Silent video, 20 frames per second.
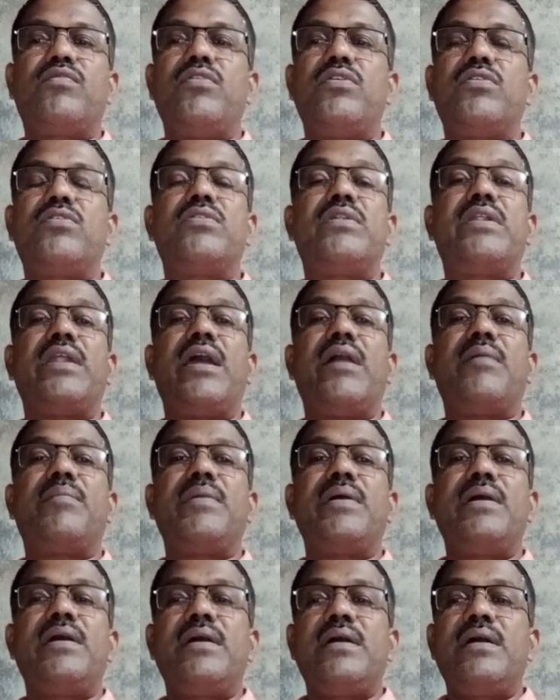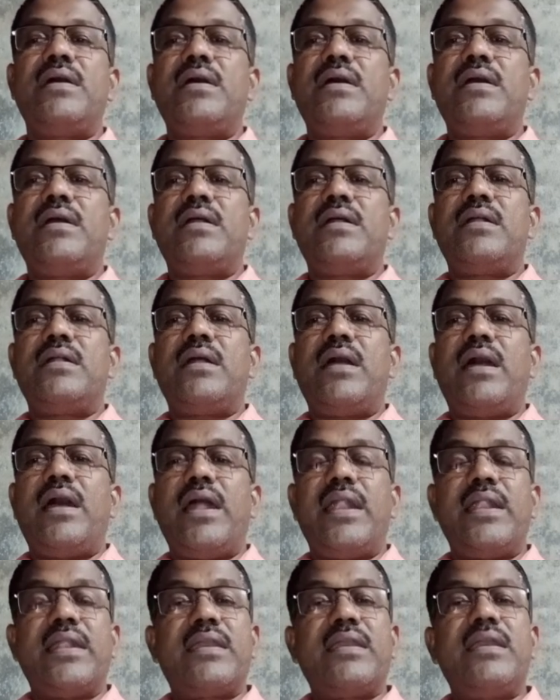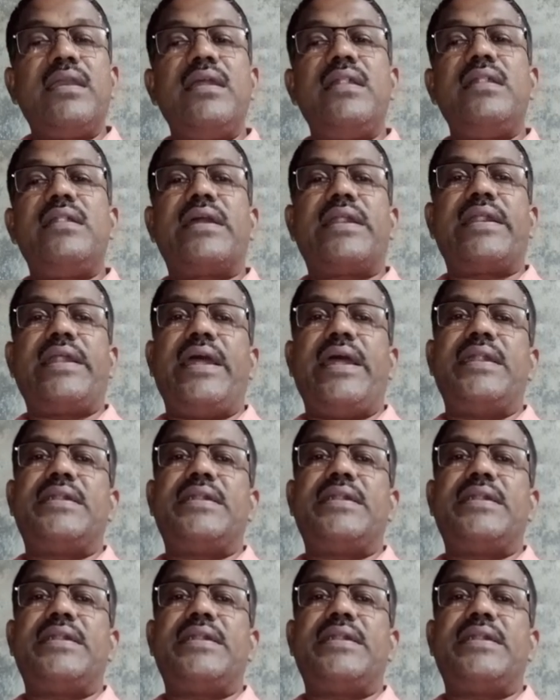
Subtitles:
to trap and kill the rat.